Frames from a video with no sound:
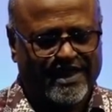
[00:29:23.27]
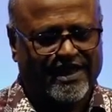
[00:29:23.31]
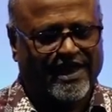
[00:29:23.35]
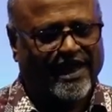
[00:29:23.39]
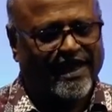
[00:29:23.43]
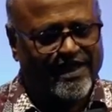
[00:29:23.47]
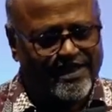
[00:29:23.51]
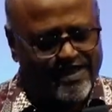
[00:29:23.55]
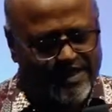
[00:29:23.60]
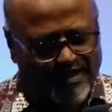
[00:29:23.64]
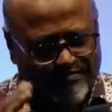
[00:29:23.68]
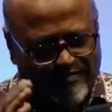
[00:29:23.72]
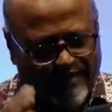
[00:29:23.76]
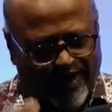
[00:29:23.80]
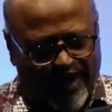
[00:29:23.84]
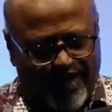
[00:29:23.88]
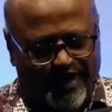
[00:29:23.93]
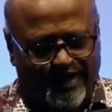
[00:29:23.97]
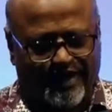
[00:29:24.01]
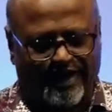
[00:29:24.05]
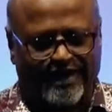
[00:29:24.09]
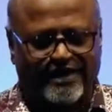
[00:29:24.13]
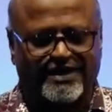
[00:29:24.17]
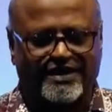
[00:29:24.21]
there is a
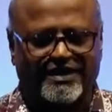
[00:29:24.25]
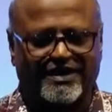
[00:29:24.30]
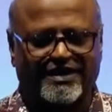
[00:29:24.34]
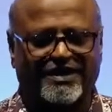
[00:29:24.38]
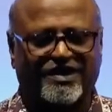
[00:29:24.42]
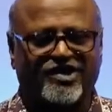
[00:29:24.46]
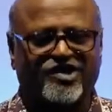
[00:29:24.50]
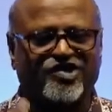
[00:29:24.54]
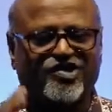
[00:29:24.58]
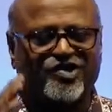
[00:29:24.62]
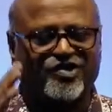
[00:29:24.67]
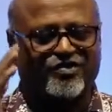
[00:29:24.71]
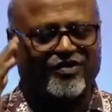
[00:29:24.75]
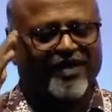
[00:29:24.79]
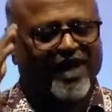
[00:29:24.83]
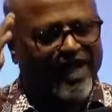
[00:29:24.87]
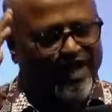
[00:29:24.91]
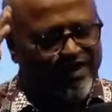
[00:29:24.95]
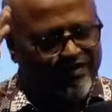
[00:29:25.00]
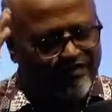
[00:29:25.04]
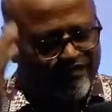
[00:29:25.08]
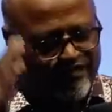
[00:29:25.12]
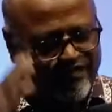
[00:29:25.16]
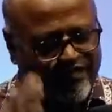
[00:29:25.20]
mandate to
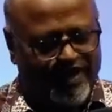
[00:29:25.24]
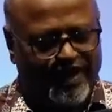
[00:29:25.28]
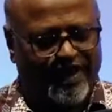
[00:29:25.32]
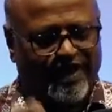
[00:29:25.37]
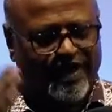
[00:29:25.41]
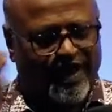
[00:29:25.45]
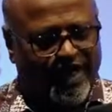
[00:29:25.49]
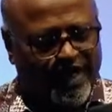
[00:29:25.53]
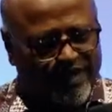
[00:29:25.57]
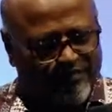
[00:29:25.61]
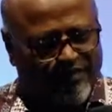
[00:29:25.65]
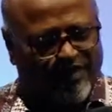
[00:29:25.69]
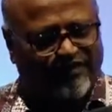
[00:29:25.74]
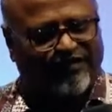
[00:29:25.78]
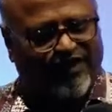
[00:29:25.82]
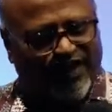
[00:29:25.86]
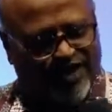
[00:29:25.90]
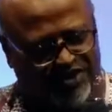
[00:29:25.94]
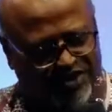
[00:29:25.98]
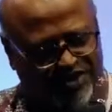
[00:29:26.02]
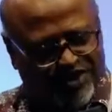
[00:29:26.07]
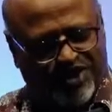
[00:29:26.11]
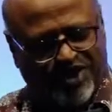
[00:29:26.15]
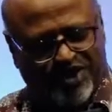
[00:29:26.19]
every name of our
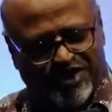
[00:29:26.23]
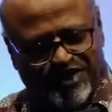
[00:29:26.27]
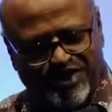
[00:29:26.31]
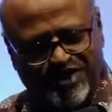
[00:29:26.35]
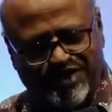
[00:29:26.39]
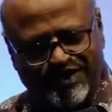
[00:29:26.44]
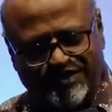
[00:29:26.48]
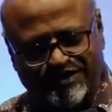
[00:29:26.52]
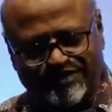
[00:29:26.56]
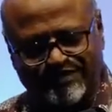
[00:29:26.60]
church.